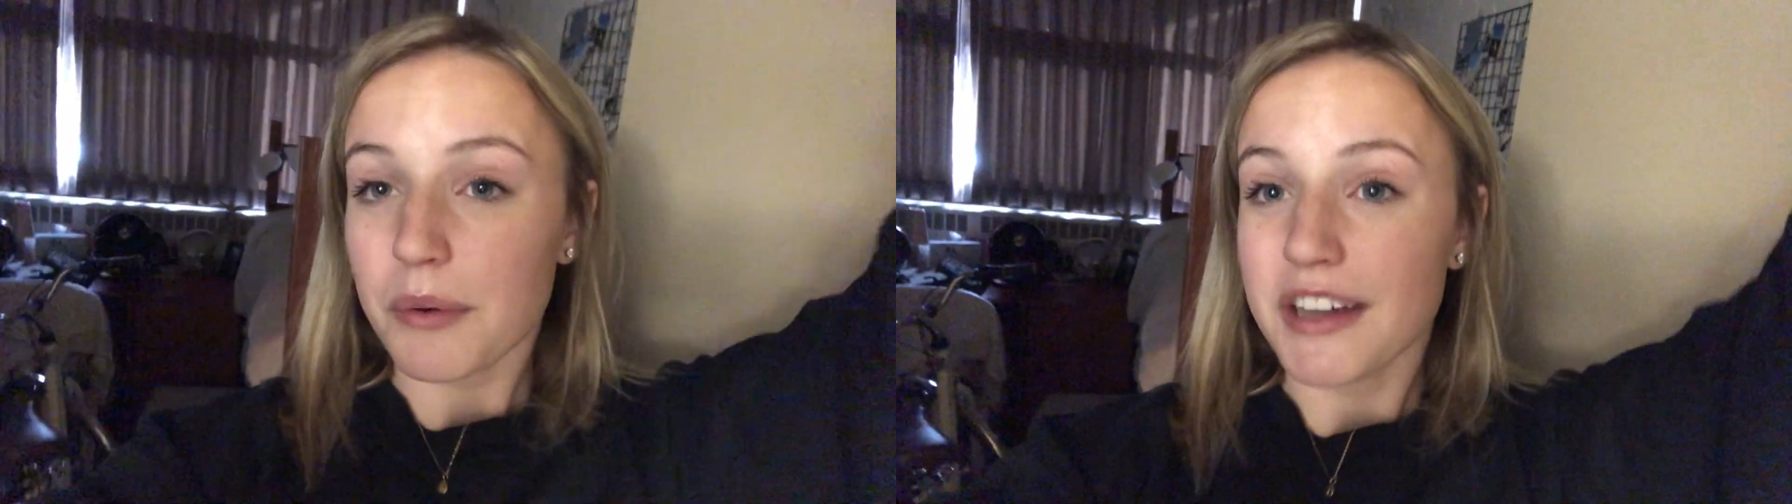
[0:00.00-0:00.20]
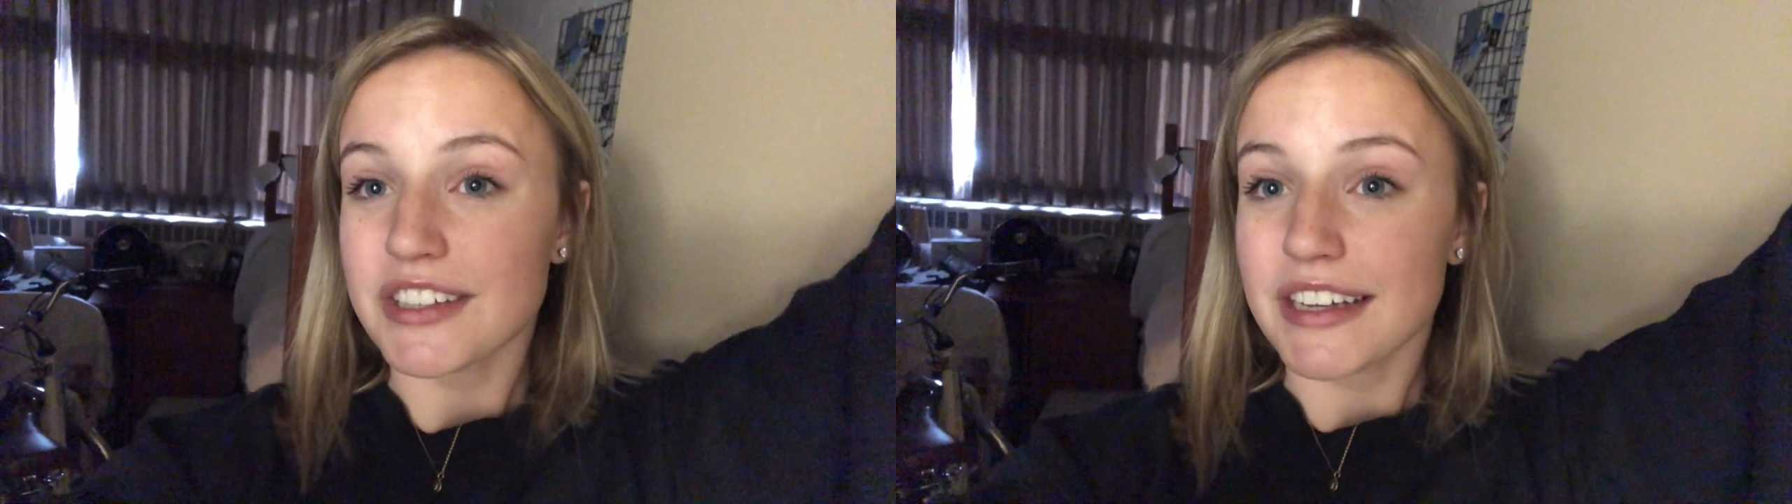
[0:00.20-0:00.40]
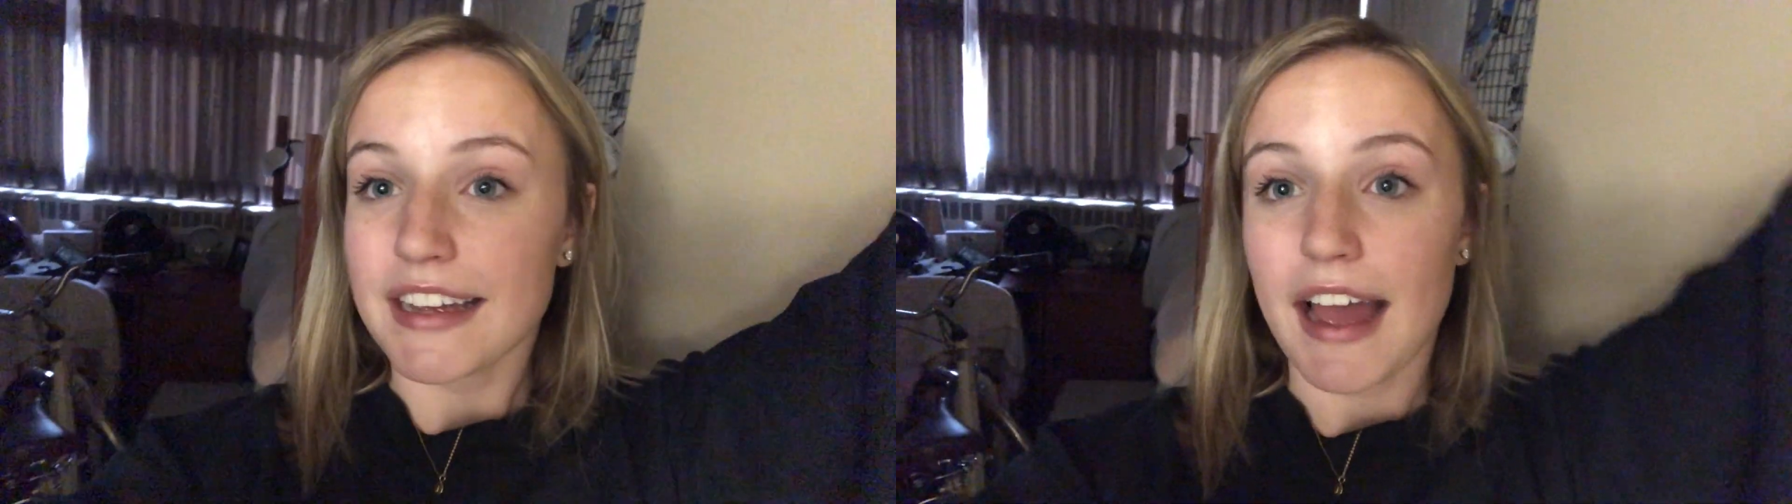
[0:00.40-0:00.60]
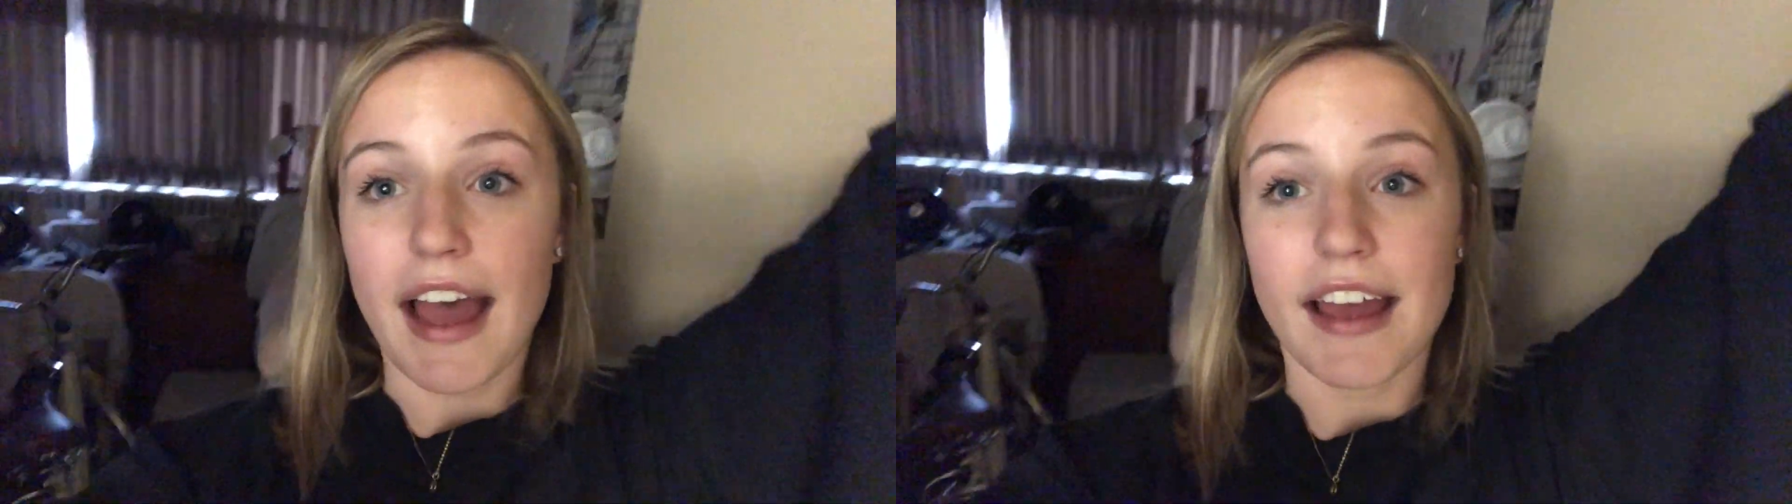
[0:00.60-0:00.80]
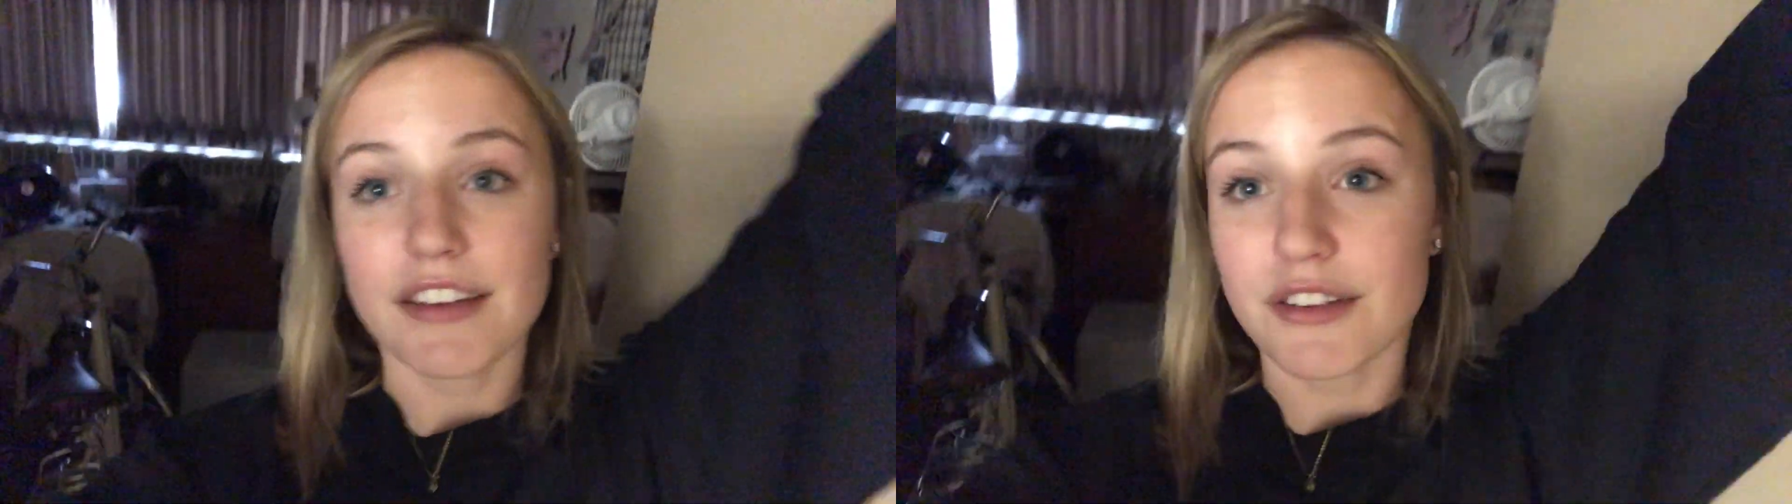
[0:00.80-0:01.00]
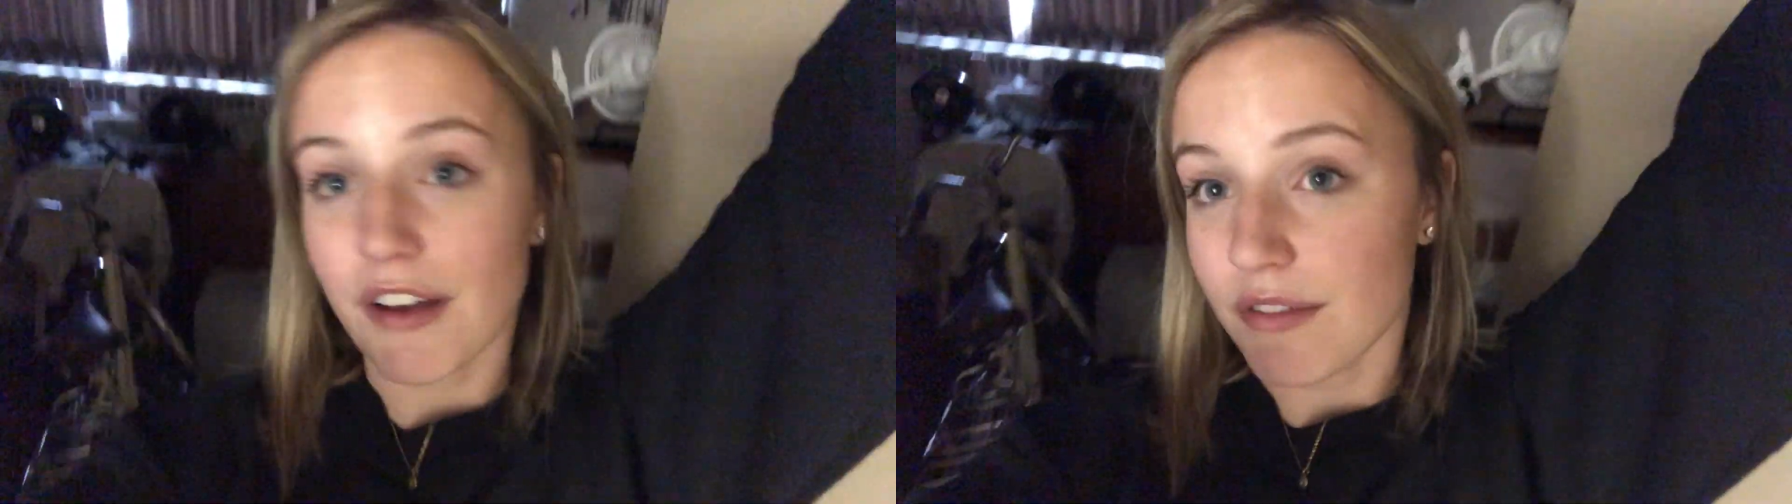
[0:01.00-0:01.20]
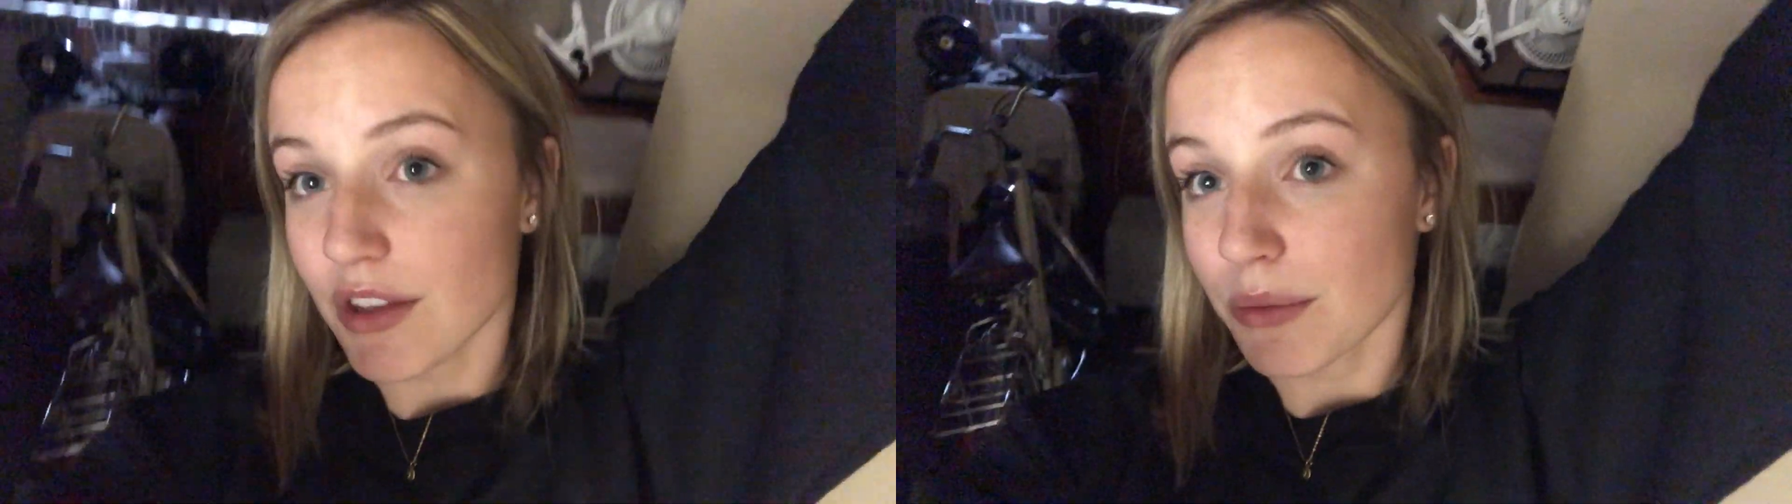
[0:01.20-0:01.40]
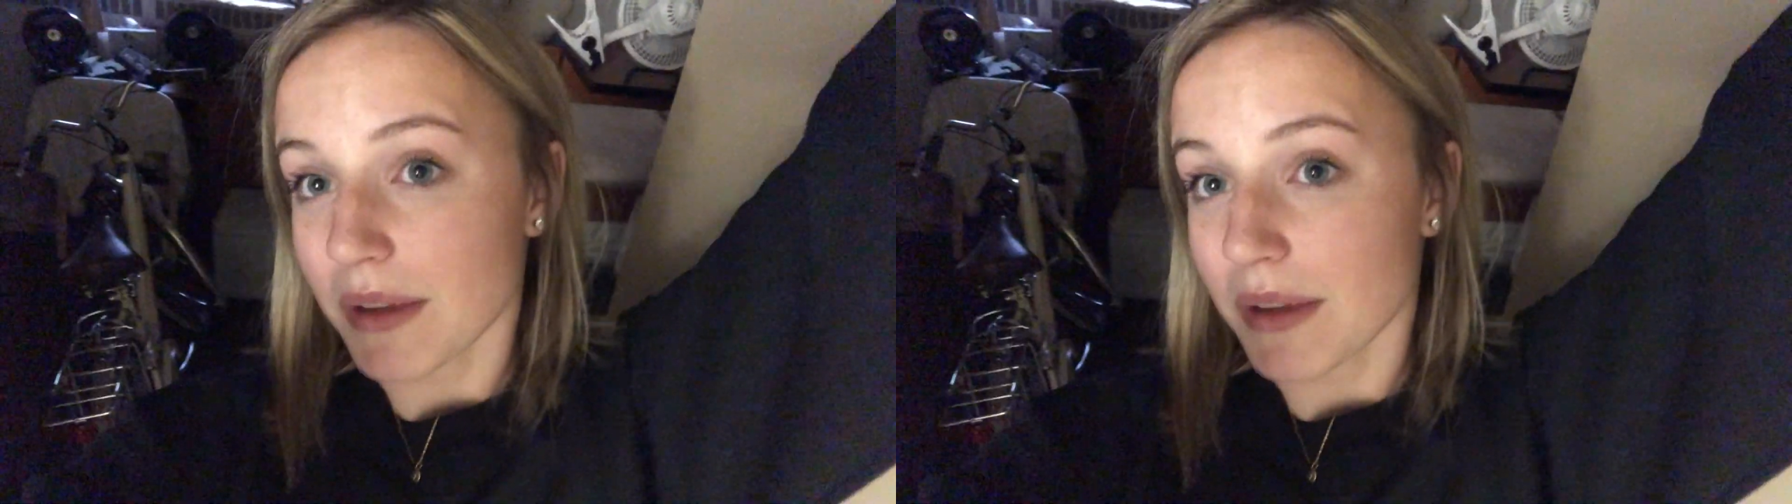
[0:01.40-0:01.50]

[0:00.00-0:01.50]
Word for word: watching. I survived this